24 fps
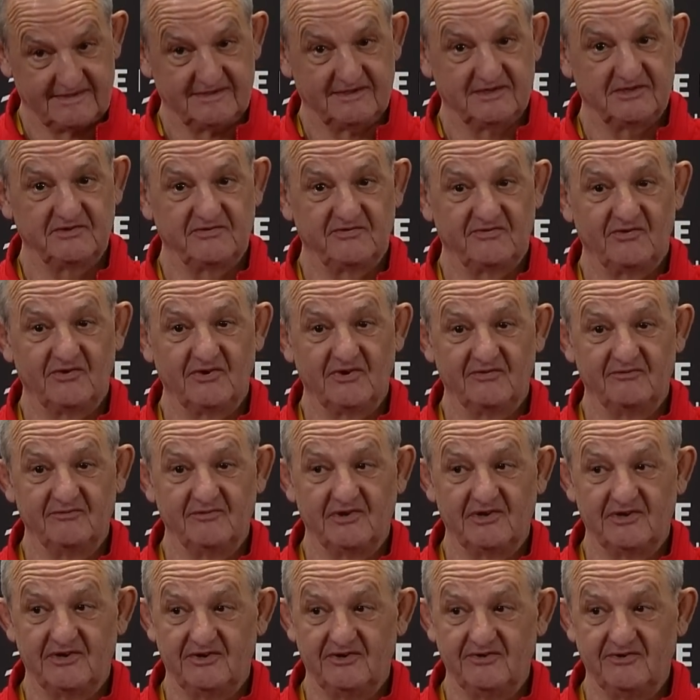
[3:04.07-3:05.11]
There's four of them
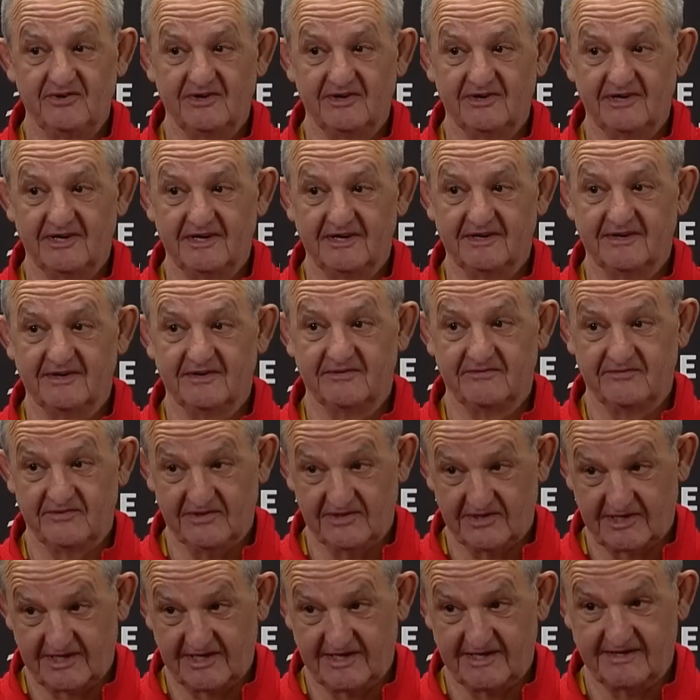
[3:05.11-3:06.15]
that are doing it right now, if you
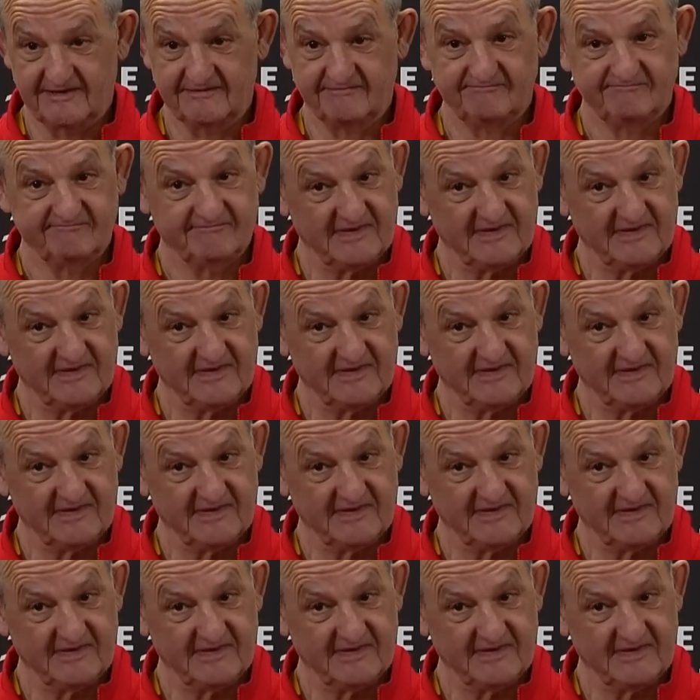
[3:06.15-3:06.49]
look at it.